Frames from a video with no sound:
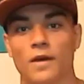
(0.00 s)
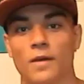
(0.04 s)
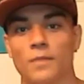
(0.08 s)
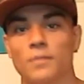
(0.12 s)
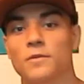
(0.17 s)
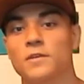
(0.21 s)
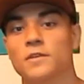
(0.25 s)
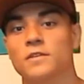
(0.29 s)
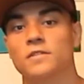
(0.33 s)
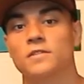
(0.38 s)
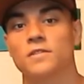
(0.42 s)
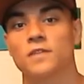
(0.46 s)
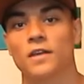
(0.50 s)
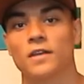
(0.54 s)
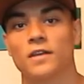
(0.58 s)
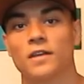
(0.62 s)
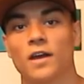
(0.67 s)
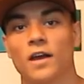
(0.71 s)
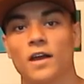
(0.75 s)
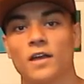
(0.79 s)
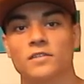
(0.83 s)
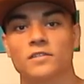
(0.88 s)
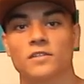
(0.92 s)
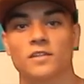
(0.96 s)
That being said
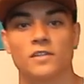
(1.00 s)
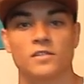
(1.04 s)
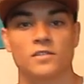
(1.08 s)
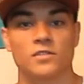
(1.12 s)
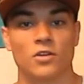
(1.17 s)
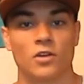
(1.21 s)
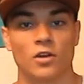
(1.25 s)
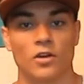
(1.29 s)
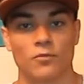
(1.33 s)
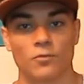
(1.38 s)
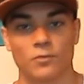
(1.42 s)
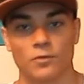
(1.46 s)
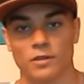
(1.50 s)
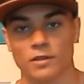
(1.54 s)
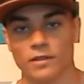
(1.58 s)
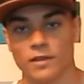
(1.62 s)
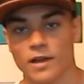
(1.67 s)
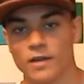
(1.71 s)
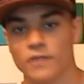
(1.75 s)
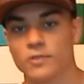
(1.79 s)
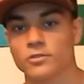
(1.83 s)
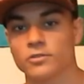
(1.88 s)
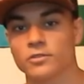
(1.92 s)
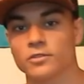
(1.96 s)
guys, let's start off with the
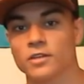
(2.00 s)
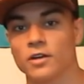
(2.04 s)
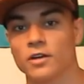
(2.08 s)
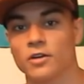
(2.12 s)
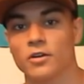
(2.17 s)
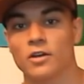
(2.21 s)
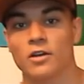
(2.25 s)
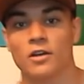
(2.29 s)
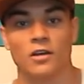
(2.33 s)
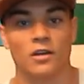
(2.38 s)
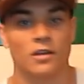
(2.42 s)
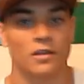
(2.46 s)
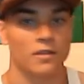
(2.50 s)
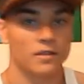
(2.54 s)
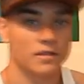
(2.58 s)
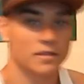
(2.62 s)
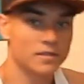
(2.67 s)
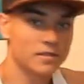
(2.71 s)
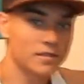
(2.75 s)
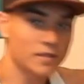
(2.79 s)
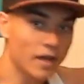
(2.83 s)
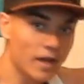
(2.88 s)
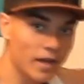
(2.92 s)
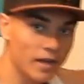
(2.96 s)
lateral delt, the
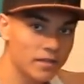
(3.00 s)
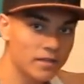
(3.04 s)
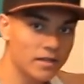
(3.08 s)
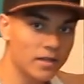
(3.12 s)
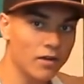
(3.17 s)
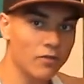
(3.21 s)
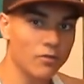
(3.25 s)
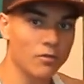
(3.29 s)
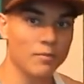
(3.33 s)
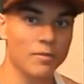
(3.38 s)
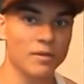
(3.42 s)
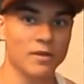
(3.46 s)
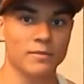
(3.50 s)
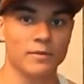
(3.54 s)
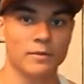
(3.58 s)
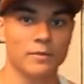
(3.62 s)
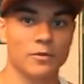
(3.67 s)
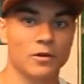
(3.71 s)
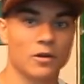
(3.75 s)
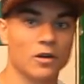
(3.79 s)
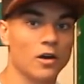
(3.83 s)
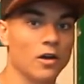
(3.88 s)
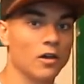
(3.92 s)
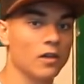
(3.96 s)
side delt, what many
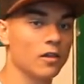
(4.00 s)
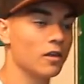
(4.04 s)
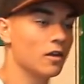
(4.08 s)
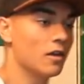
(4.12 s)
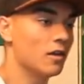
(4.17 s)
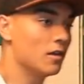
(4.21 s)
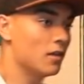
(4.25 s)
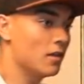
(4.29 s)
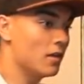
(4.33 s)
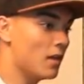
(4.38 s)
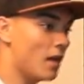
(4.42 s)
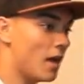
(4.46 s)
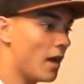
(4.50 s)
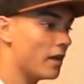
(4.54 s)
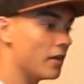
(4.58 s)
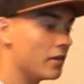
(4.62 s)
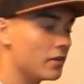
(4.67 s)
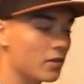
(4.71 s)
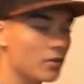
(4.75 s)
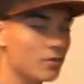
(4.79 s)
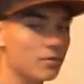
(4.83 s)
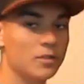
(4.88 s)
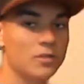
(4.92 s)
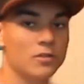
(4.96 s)
people call it, and
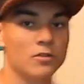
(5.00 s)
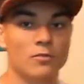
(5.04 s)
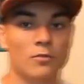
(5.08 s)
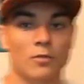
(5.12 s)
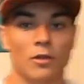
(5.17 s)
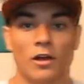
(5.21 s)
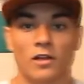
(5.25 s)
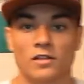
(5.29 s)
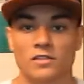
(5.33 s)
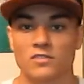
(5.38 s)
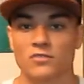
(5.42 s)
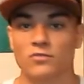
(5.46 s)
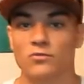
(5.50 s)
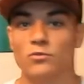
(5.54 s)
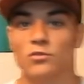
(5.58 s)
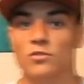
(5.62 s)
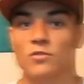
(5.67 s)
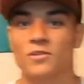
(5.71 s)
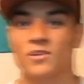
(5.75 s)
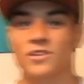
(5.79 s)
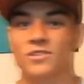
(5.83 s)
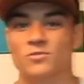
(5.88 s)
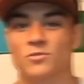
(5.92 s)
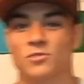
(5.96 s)
you're going to be doing lots of
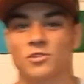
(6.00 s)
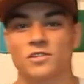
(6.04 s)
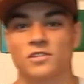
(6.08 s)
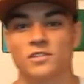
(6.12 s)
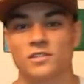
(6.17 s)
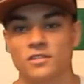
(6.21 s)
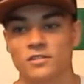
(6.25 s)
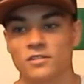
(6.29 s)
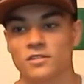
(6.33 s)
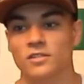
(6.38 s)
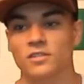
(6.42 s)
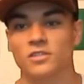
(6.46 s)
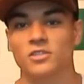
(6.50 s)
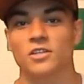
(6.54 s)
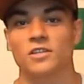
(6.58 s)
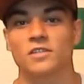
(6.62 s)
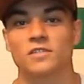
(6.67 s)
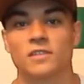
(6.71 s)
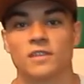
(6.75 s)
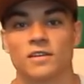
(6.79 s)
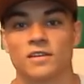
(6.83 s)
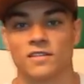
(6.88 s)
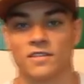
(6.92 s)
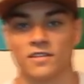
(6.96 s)
movements where it's literally
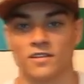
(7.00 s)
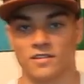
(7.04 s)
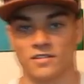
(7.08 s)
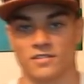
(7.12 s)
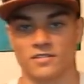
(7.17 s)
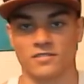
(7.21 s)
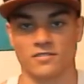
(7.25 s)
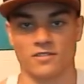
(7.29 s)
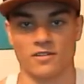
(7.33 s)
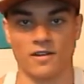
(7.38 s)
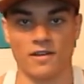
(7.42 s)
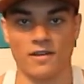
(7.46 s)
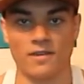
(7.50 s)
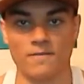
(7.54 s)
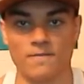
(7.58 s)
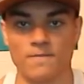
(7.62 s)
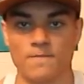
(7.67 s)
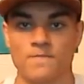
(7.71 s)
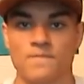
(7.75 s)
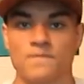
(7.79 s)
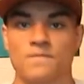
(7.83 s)
just like this, right?